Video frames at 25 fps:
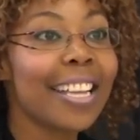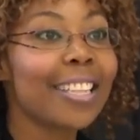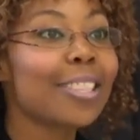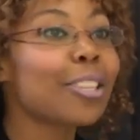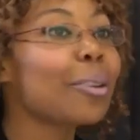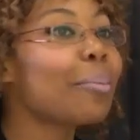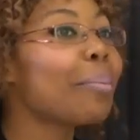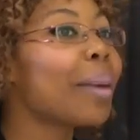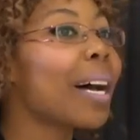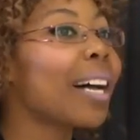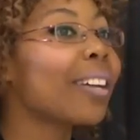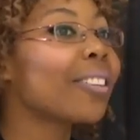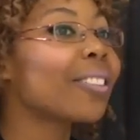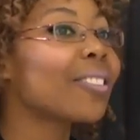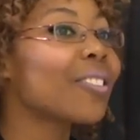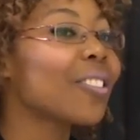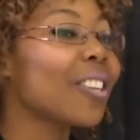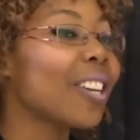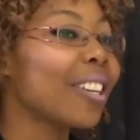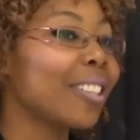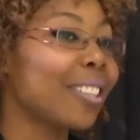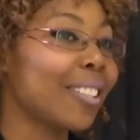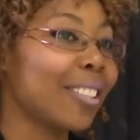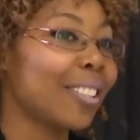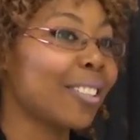yet? It's a mild
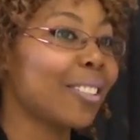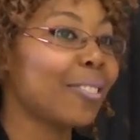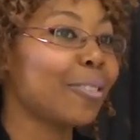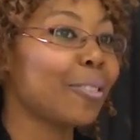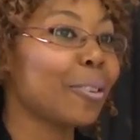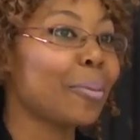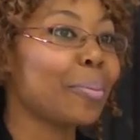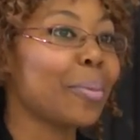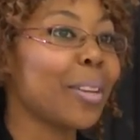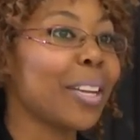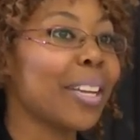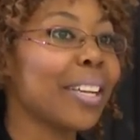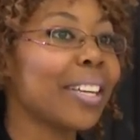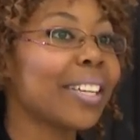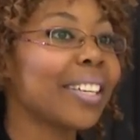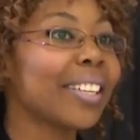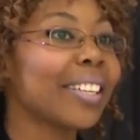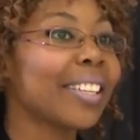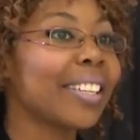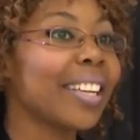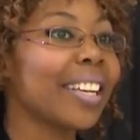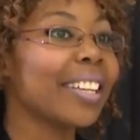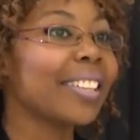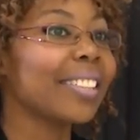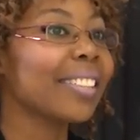yes for me,
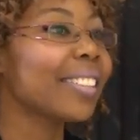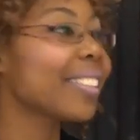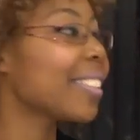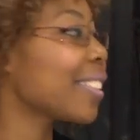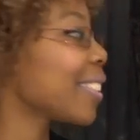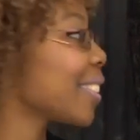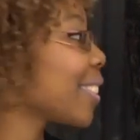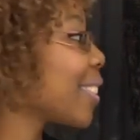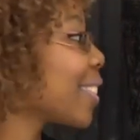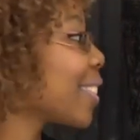yes.